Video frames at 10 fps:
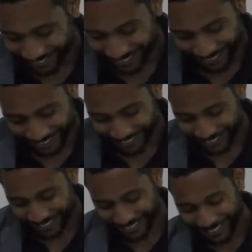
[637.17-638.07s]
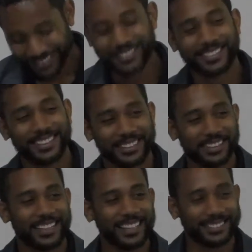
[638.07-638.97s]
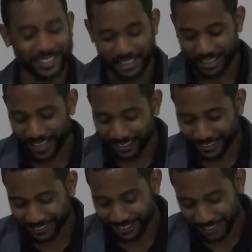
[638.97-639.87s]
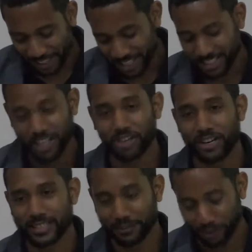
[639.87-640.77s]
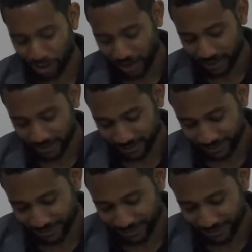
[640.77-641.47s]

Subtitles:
No? Okay, because that suggests aggressive character.